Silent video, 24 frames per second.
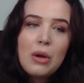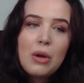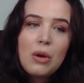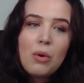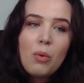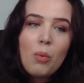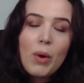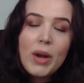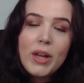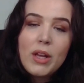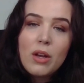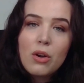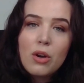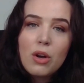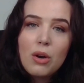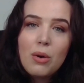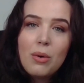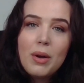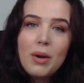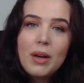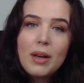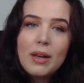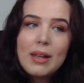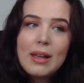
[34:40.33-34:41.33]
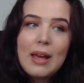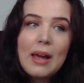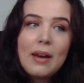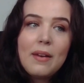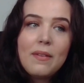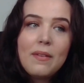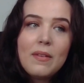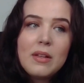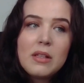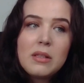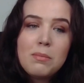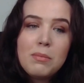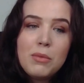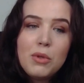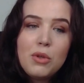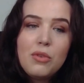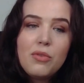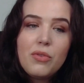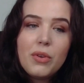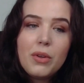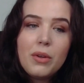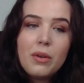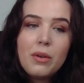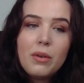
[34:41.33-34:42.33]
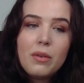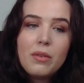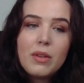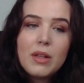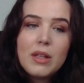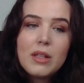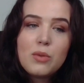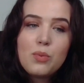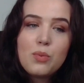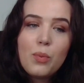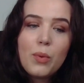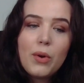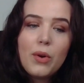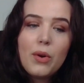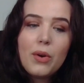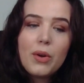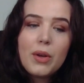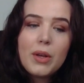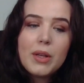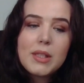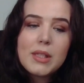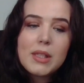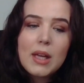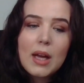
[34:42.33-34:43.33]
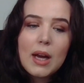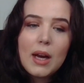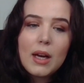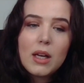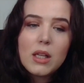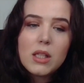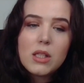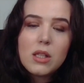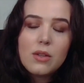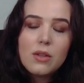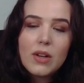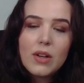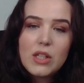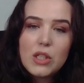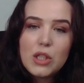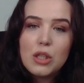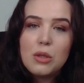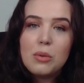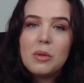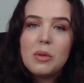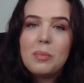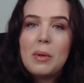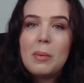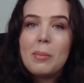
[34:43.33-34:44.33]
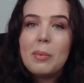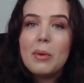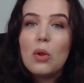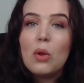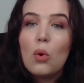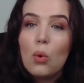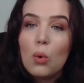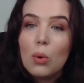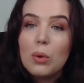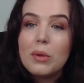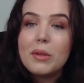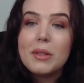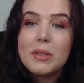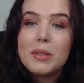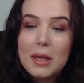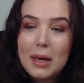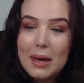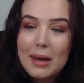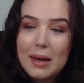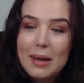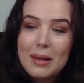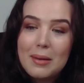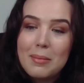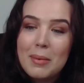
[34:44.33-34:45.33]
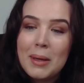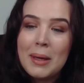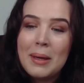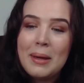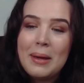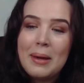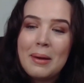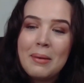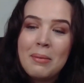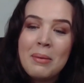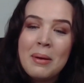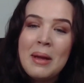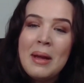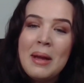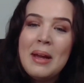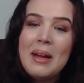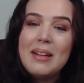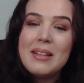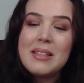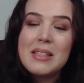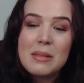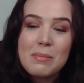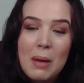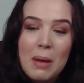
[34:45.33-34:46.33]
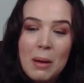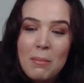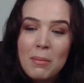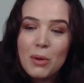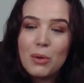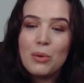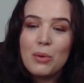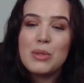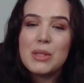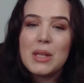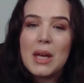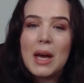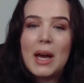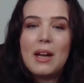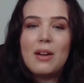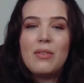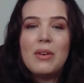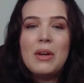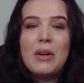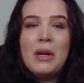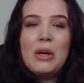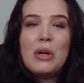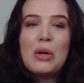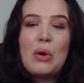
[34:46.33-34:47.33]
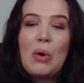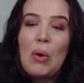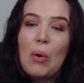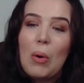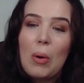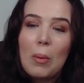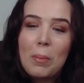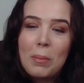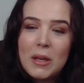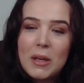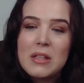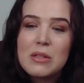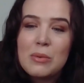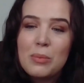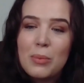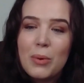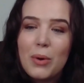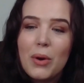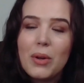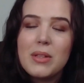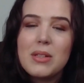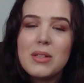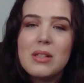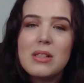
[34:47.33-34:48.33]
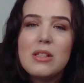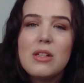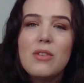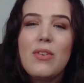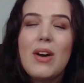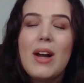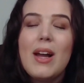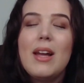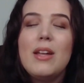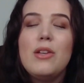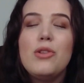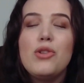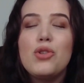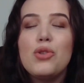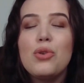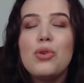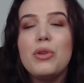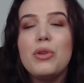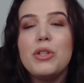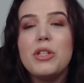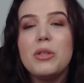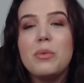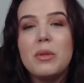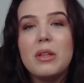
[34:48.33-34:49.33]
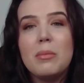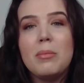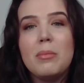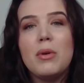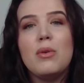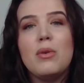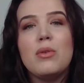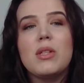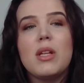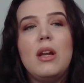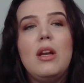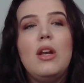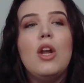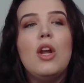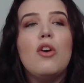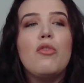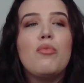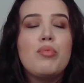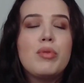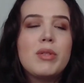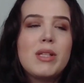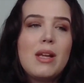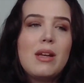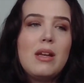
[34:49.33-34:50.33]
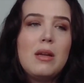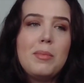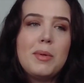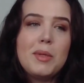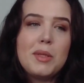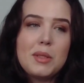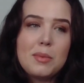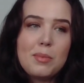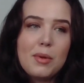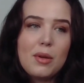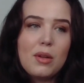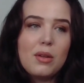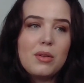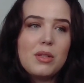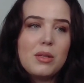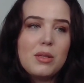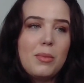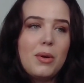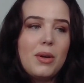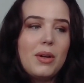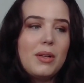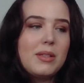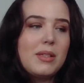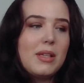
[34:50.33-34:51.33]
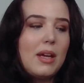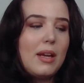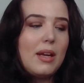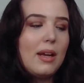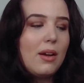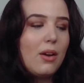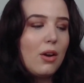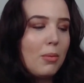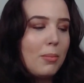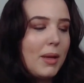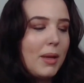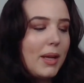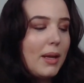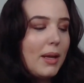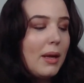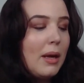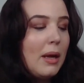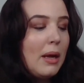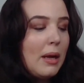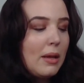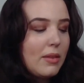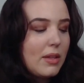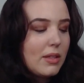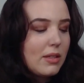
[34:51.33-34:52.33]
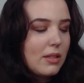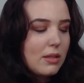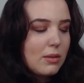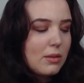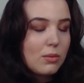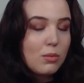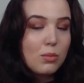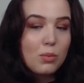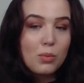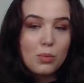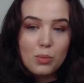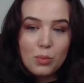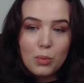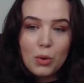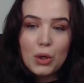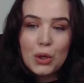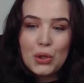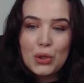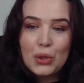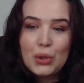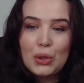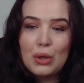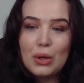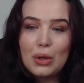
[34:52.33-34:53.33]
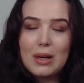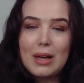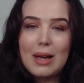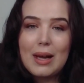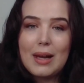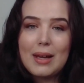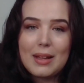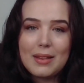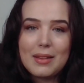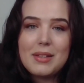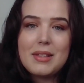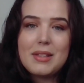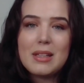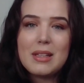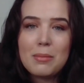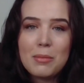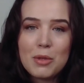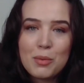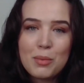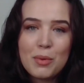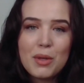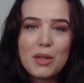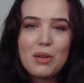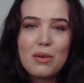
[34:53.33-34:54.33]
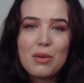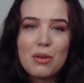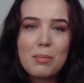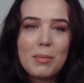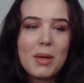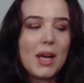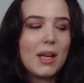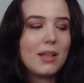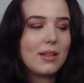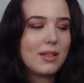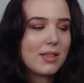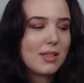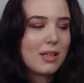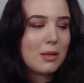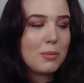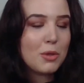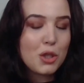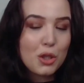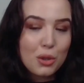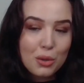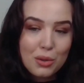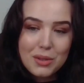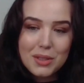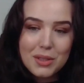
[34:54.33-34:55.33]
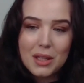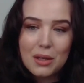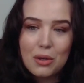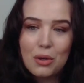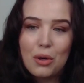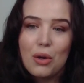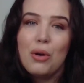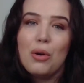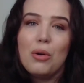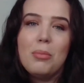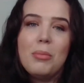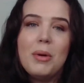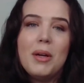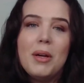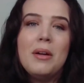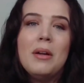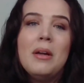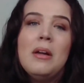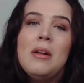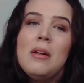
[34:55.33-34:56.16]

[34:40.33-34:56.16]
where you're going and getting this moving. This work is the kind of stuff I do with people all the time. This is my most kind of core piece of work. It's the stuff I enjoy doing the most. I love presenting a business model to someone and saying, hang on a minute, this is what it could look like, and this is how much money you can make, and this is how much you can take home, and